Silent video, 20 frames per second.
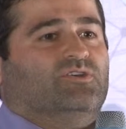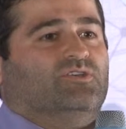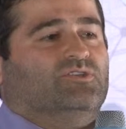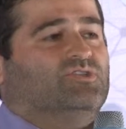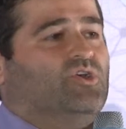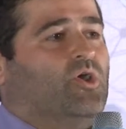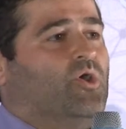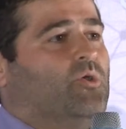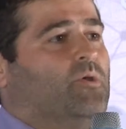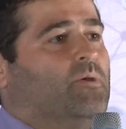
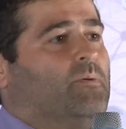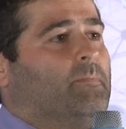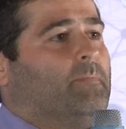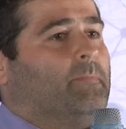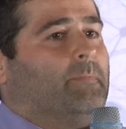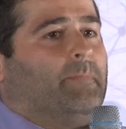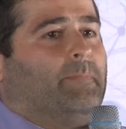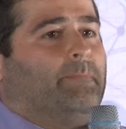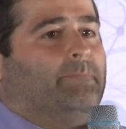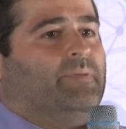So
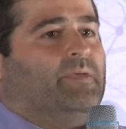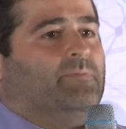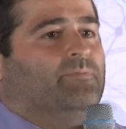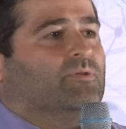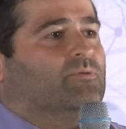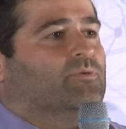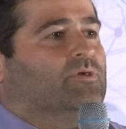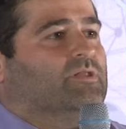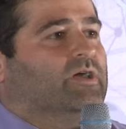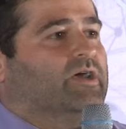
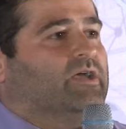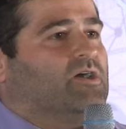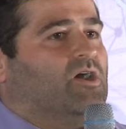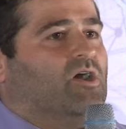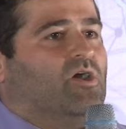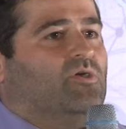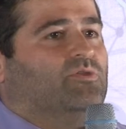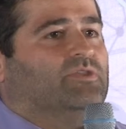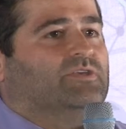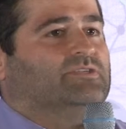people were like,
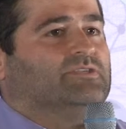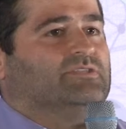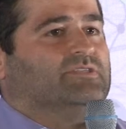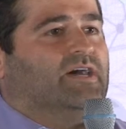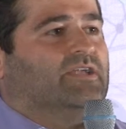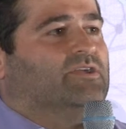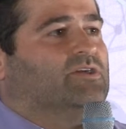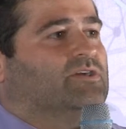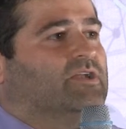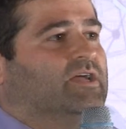oh, this is
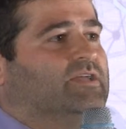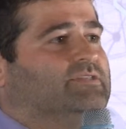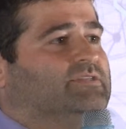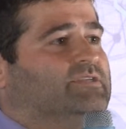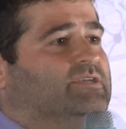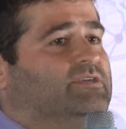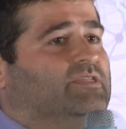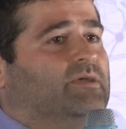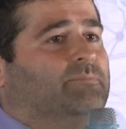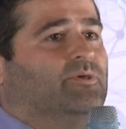not a good
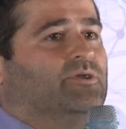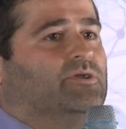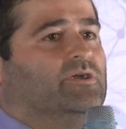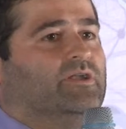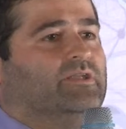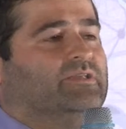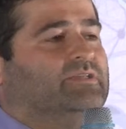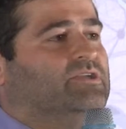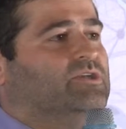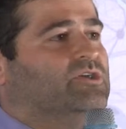idea. They put it
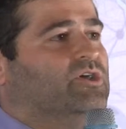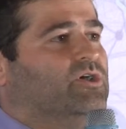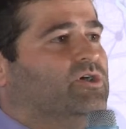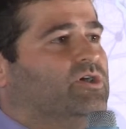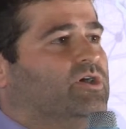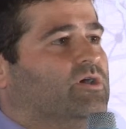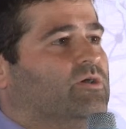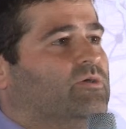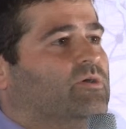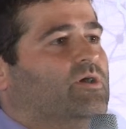on
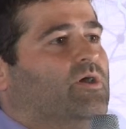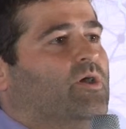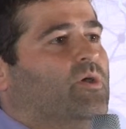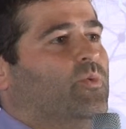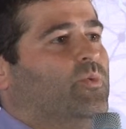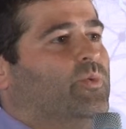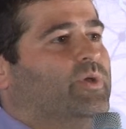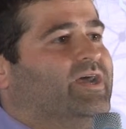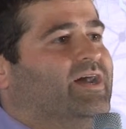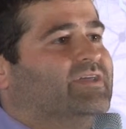Indiegogo.
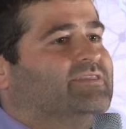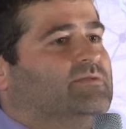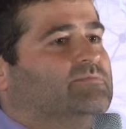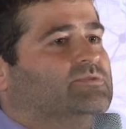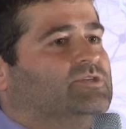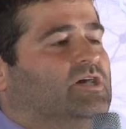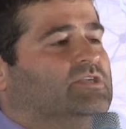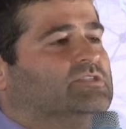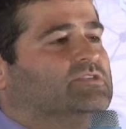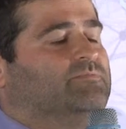We got them
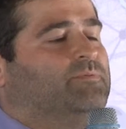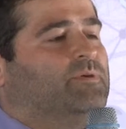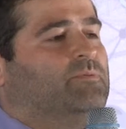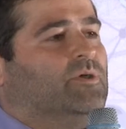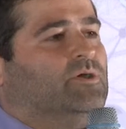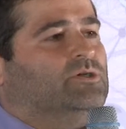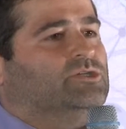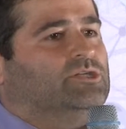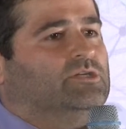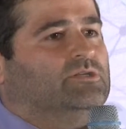tons of
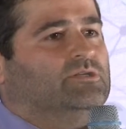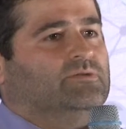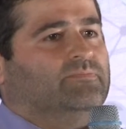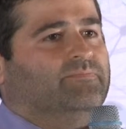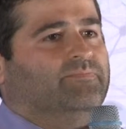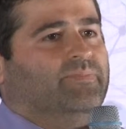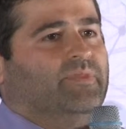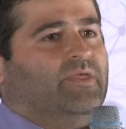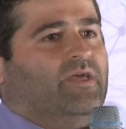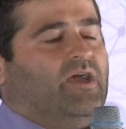promotion.
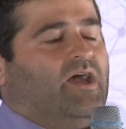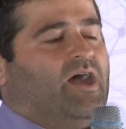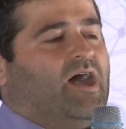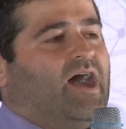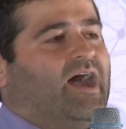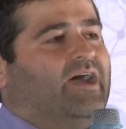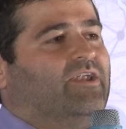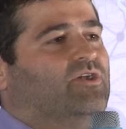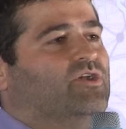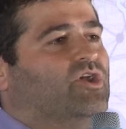
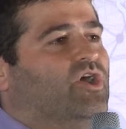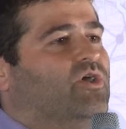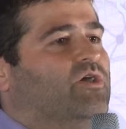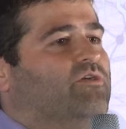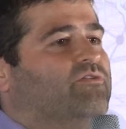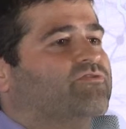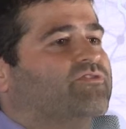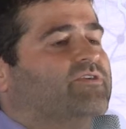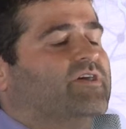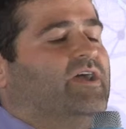I don't know
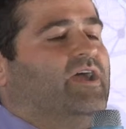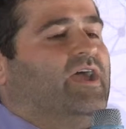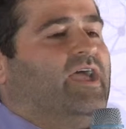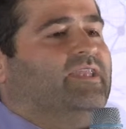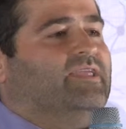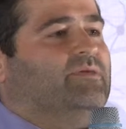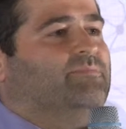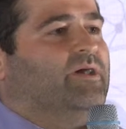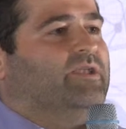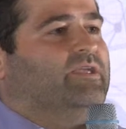if
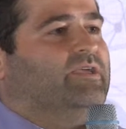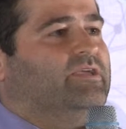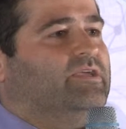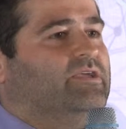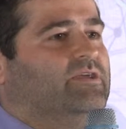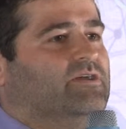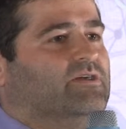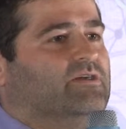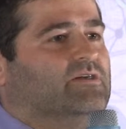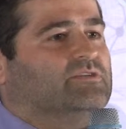anybody
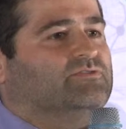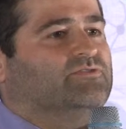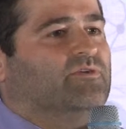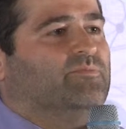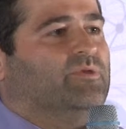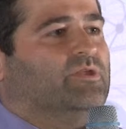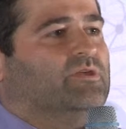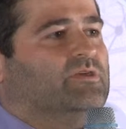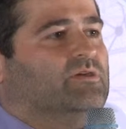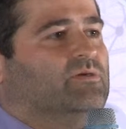here is
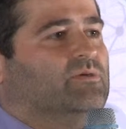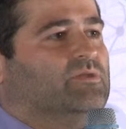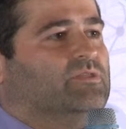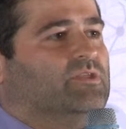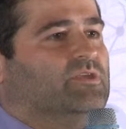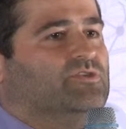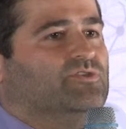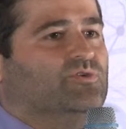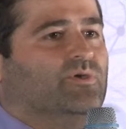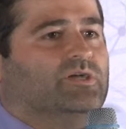familiar with
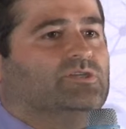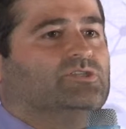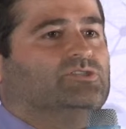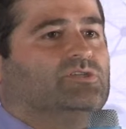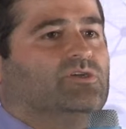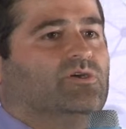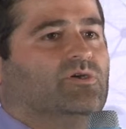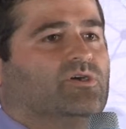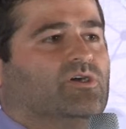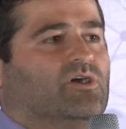a US
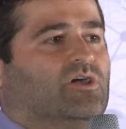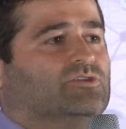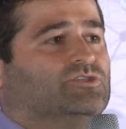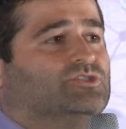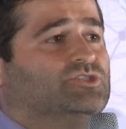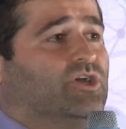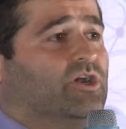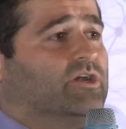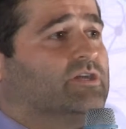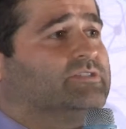show called
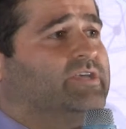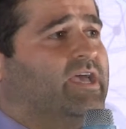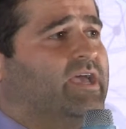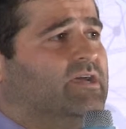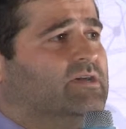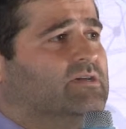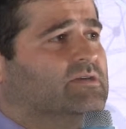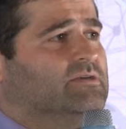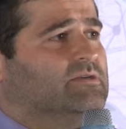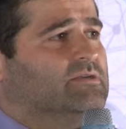Shark
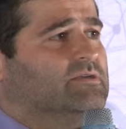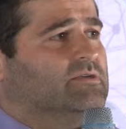Tank.